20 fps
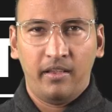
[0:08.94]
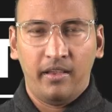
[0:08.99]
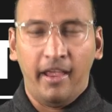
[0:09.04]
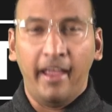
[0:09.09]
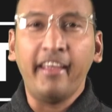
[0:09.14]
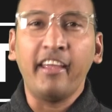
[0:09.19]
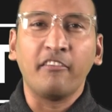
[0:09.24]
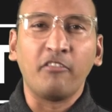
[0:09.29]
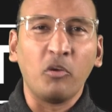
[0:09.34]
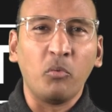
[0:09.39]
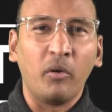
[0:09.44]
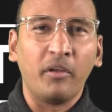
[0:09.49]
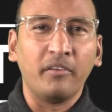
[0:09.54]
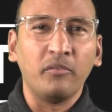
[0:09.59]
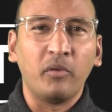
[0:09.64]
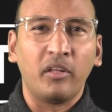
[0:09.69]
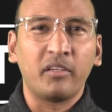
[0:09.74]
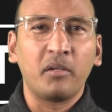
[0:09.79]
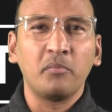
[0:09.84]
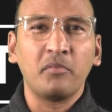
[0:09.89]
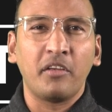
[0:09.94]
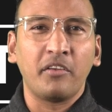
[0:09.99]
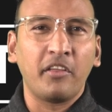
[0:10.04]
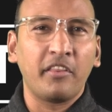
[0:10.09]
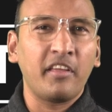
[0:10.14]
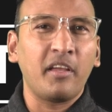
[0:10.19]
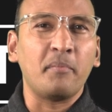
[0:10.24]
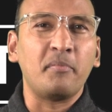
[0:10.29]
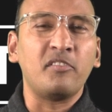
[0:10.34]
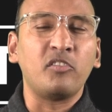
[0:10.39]
Hey everyone, welcome to
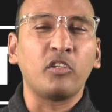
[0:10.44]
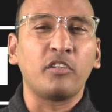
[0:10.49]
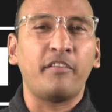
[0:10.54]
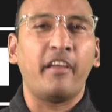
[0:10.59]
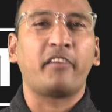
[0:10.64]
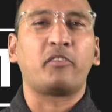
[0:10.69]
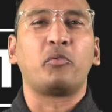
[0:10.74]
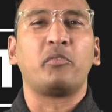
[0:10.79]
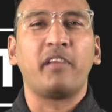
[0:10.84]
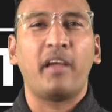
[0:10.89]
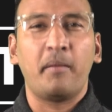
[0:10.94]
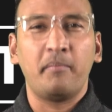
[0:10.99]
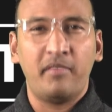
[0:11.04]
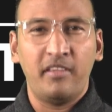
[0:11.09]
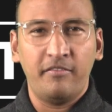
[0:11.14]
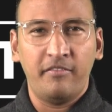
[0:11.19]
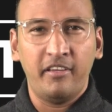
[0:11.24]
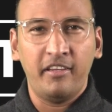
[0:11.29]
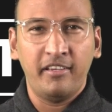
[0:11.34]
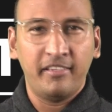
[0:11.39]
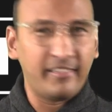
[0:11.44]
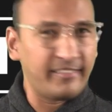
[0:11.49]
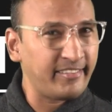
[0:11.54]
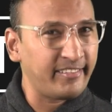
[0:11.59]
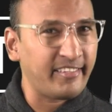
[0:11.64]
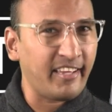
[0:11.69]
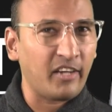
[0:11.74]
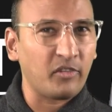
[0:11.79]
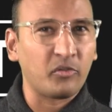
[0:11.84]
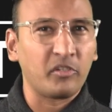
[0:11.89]
another episode of Extra Time TV. This
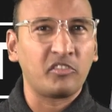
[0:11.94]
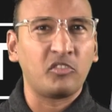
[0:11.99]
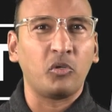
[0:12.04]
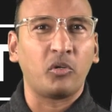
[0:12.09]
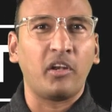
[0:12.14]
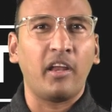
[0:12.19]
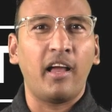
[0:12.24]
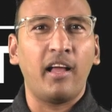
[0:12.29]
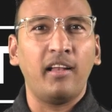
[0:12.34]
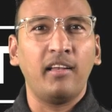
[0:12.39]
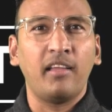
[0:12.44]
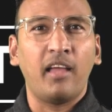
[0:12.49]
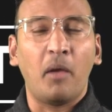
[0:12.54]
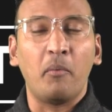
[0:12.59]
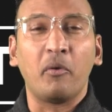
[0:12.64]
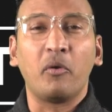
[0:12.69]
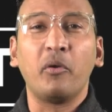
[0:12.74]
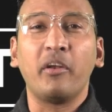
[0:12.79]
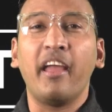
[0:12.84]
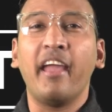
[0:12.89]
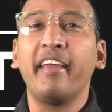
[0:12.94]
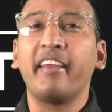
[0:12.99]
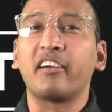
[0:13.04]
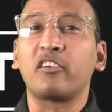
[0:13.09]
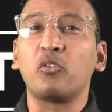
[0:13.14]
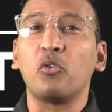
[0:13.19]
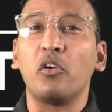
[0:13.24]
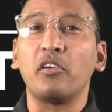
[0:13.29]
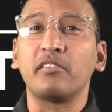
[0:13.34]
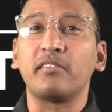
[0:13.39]
is Andre Sooklal and we're going to head
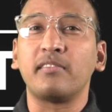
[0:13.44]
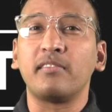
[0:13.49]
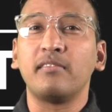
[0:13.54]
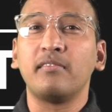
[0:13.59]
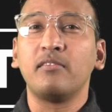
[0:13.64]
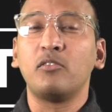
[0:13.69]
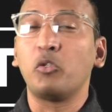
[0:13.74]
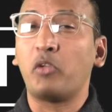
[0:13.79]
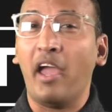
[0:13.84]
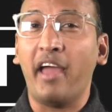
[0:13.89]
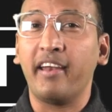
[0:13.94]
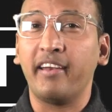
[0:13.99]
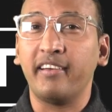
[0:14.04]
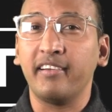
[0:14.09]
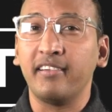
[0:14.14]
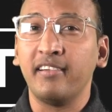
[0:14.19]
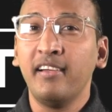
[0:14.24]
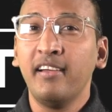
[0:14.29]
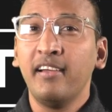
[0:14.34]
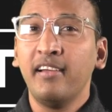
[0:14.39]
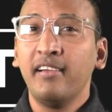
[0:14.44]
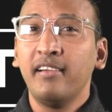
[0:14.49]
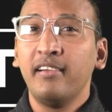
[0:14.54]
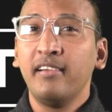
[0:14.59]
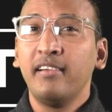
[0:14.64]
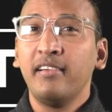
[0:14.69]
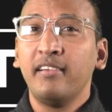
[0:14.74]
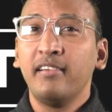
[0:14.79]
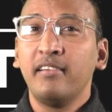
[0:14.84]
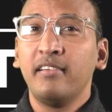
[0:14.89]
across to Canada.
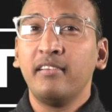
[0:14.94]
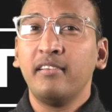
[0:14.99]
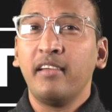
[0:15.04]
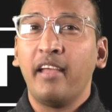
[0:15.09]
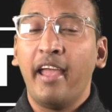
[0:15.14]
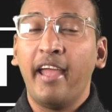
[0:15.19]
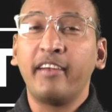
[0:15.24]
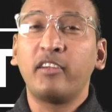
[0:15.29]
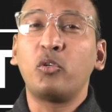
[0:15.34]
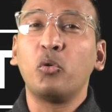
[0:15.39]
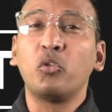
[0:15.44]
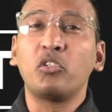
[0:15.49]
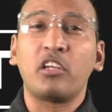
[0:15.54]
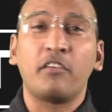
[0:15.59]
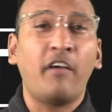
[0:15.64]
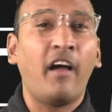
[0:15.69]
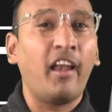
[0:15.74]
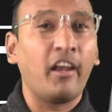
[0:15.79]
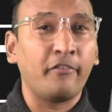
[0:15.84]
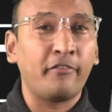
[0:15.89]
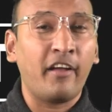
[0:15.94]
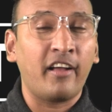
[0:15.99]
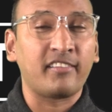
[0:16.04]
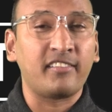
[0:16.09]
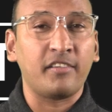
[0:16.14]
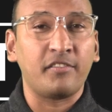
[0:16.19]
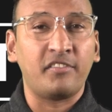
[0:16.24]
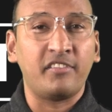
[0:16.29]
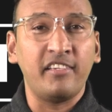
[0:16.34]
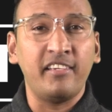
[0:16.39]
Head coach of Halifax
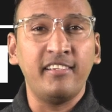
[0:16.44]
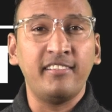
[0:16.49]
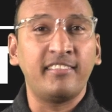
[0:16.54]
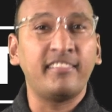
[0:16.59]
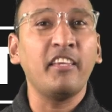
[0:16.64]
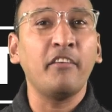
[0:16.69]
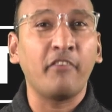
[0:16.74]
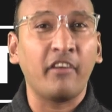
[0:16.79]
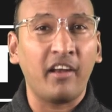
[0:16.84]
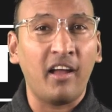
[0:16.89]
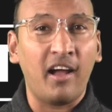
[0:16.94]
FC, Stephen